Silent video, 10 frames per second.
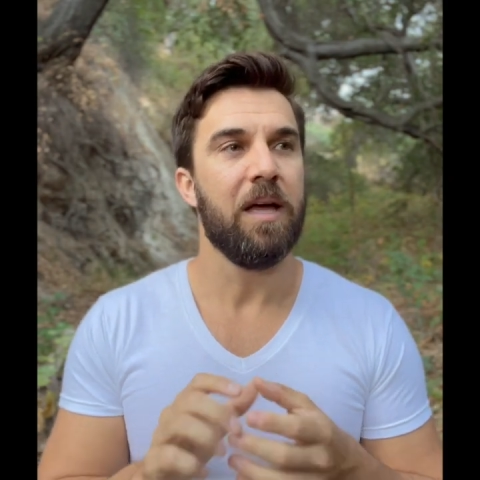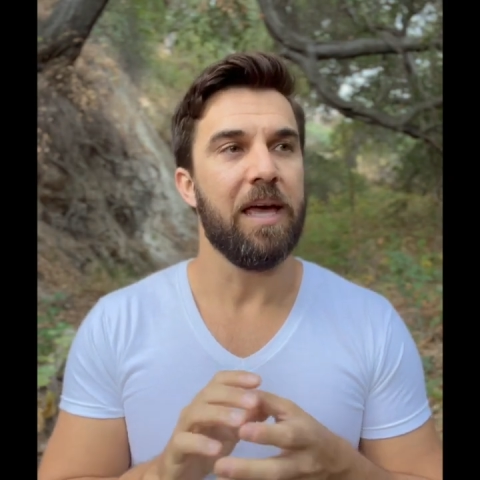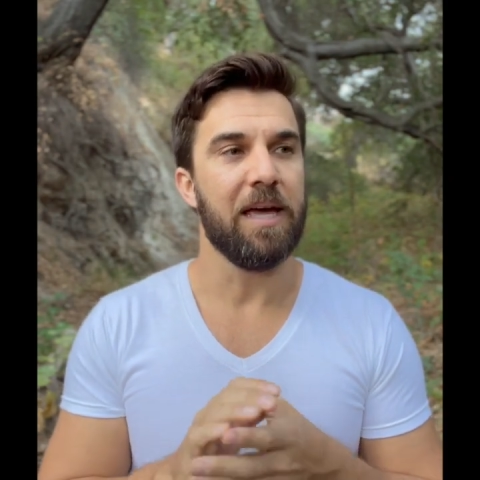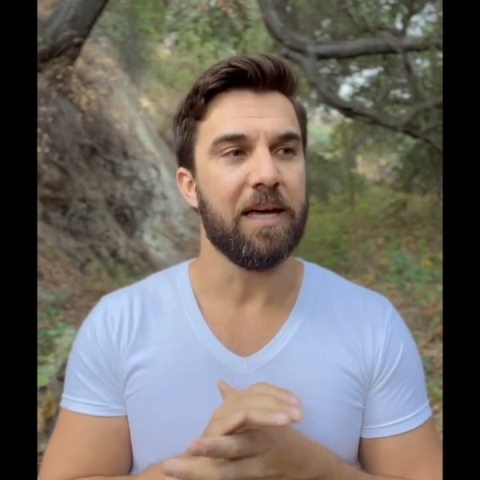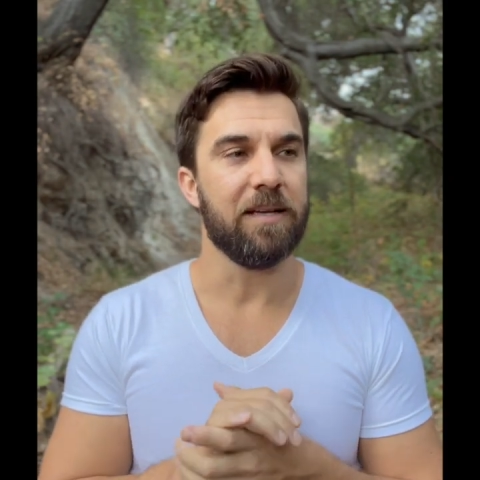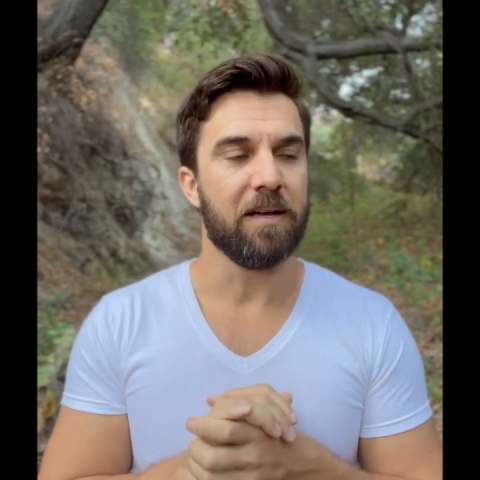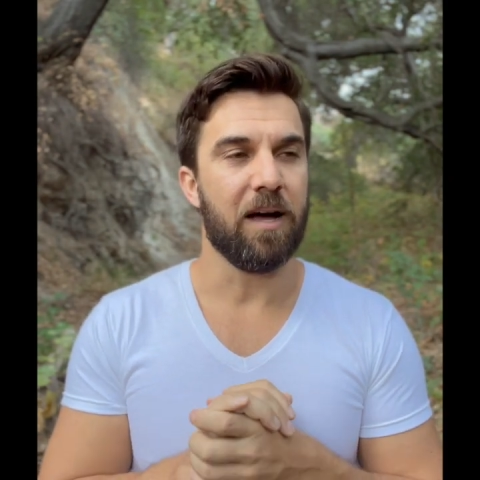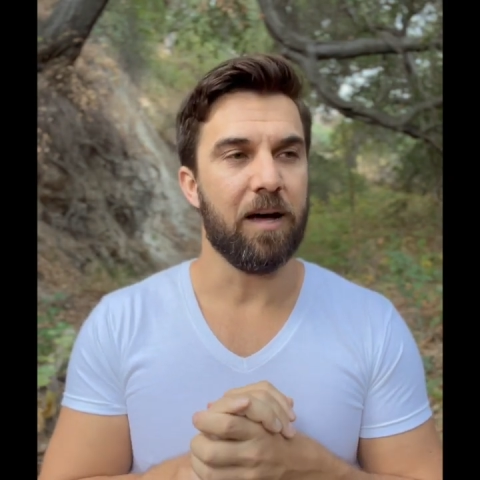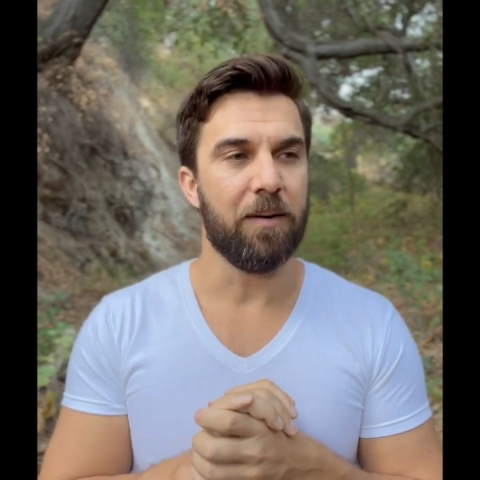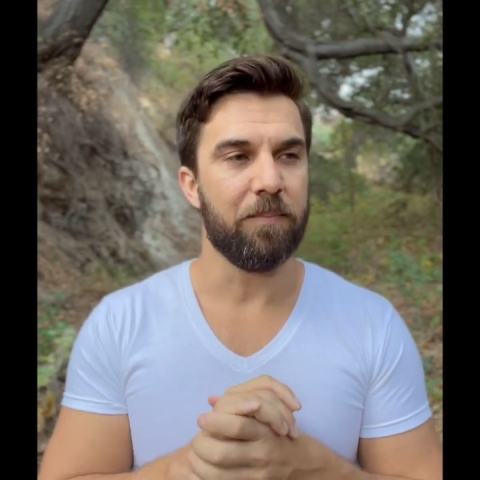and
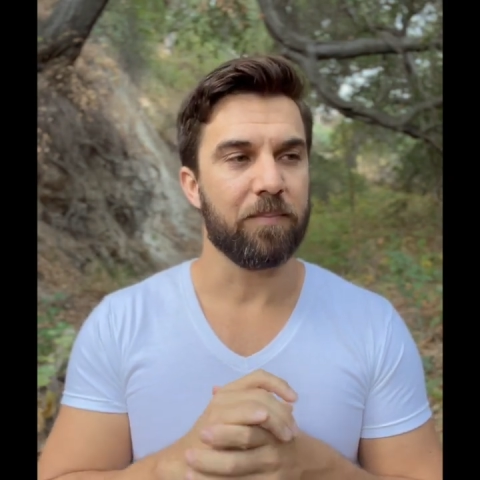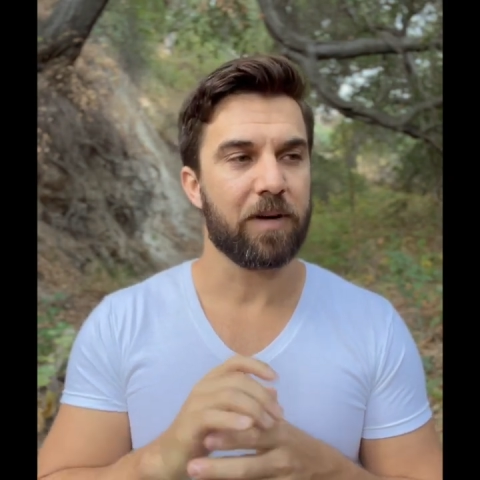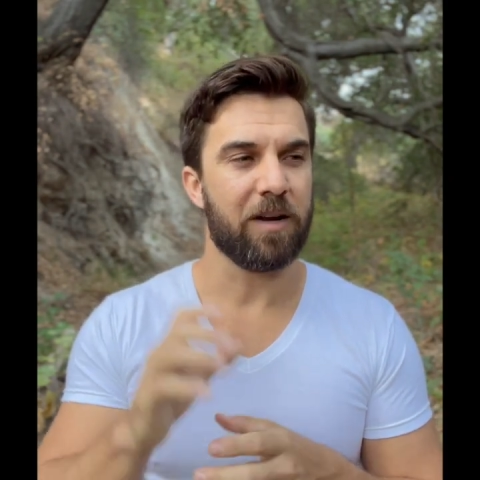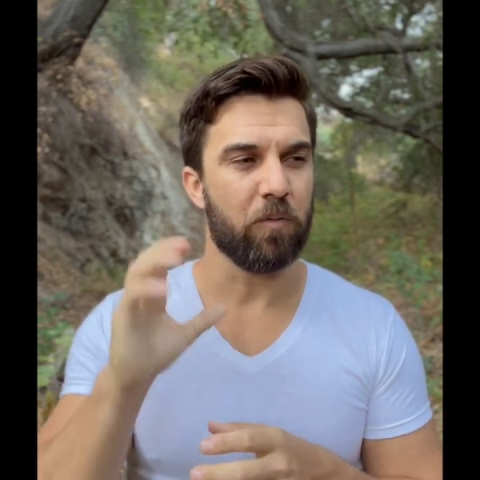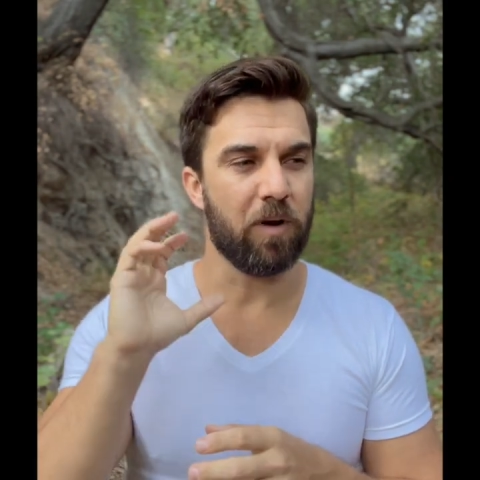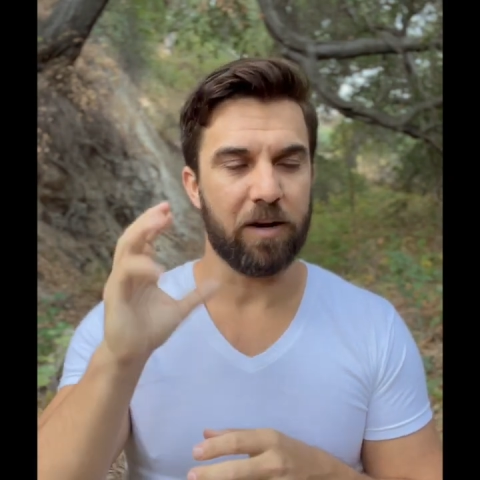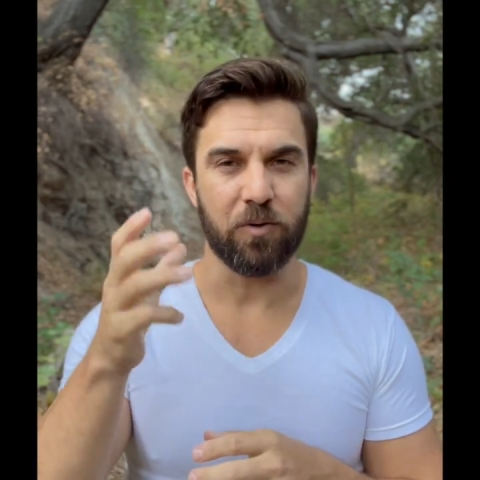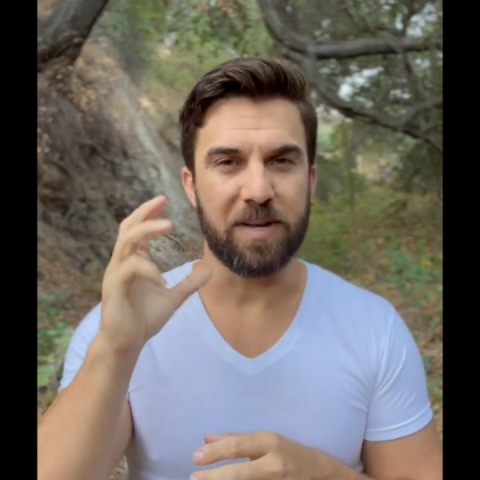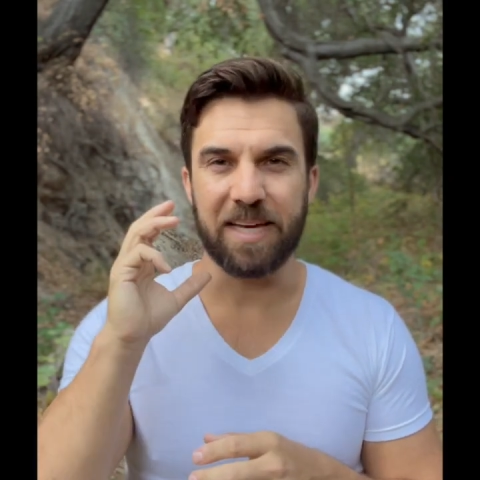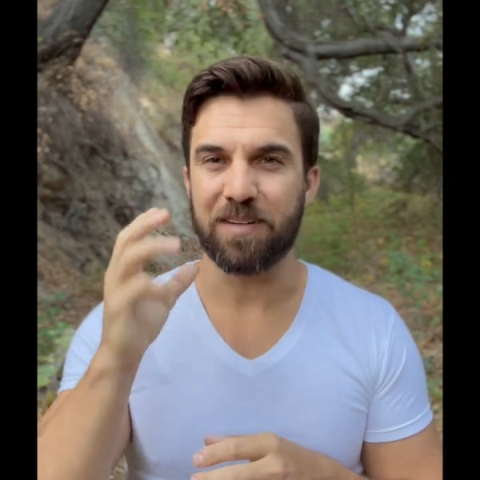kind of, I don't
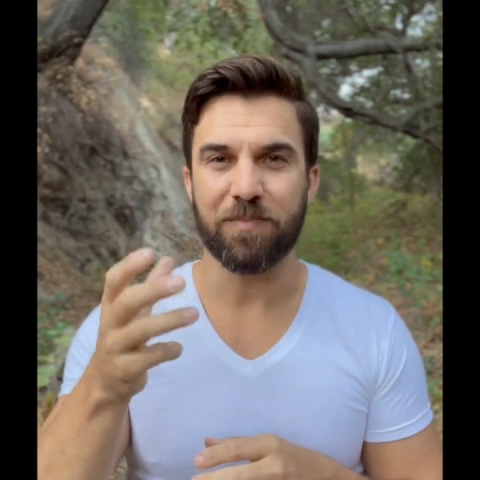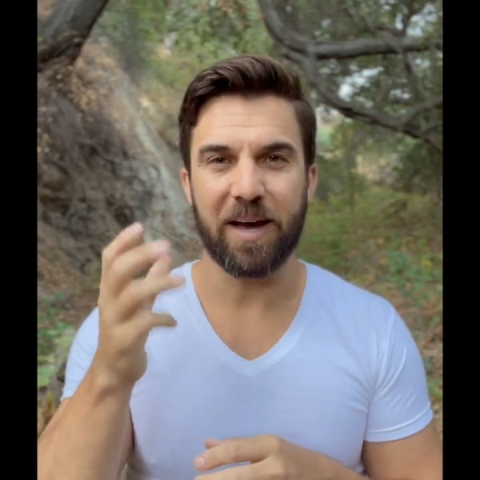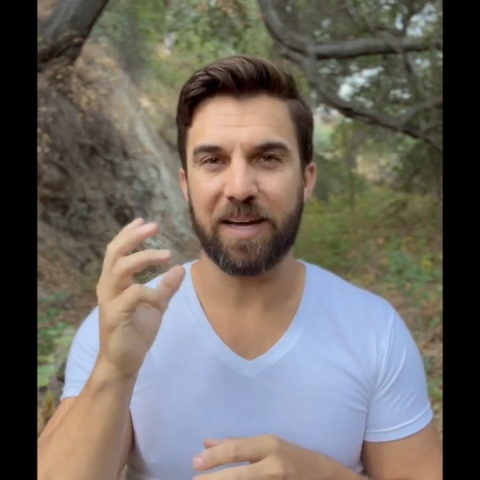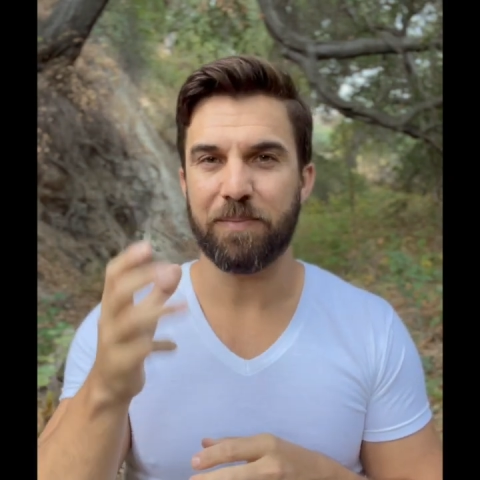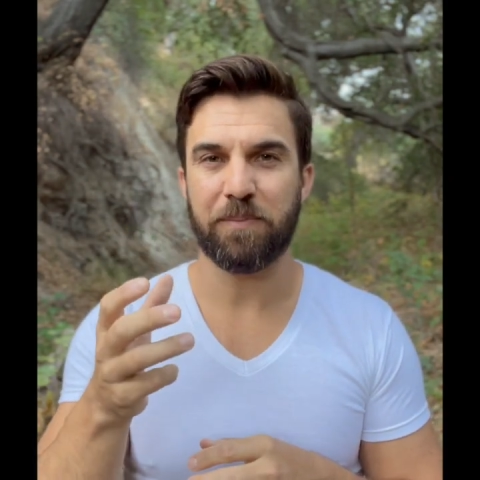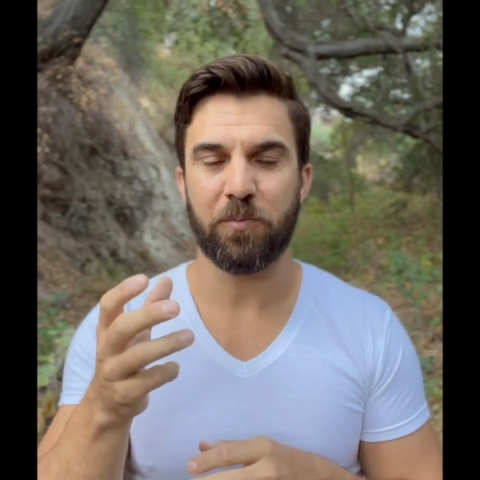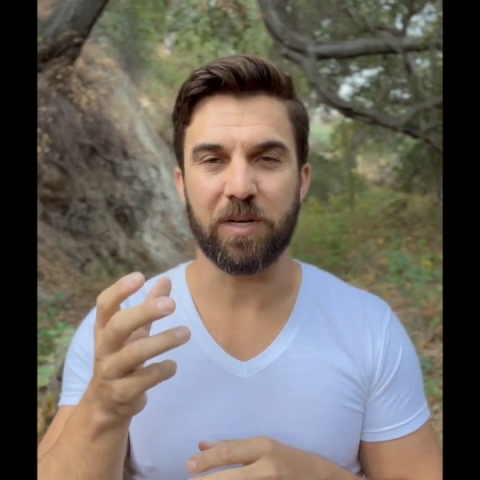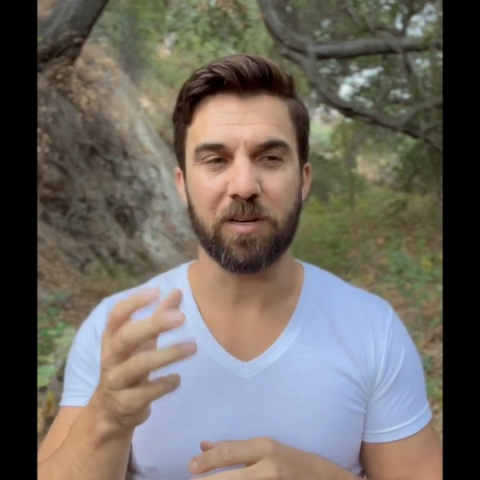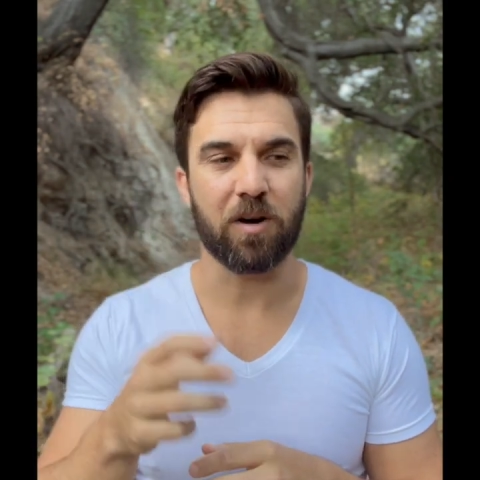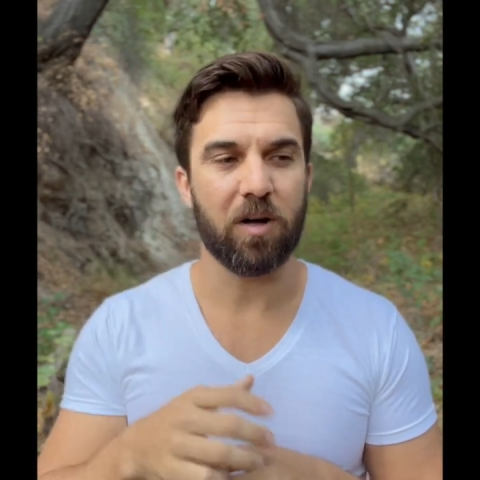know, negative mind, maybe
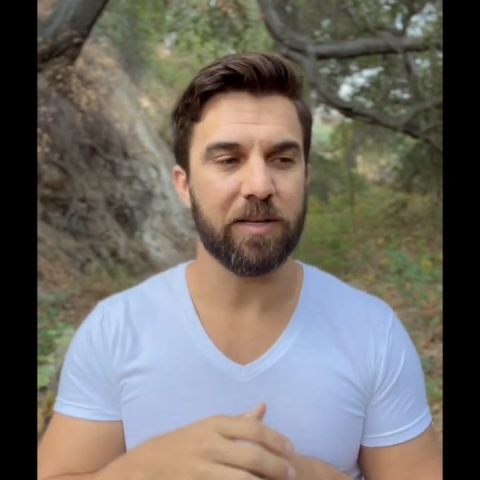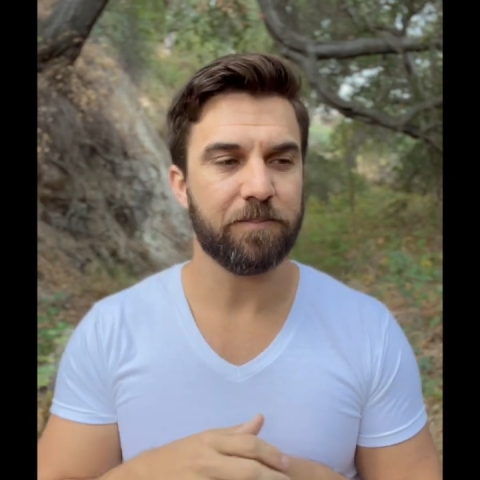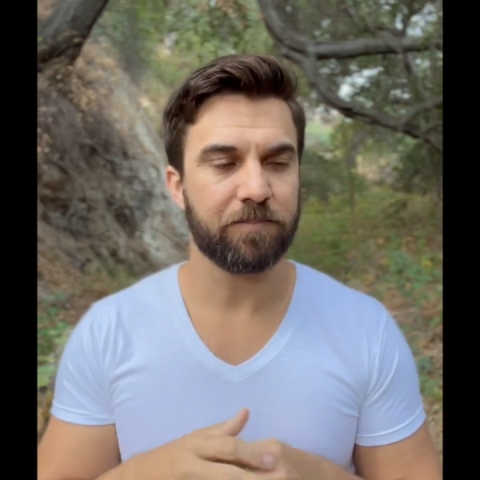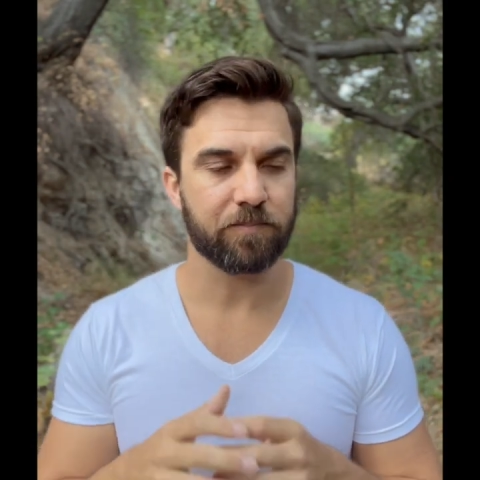we can call it.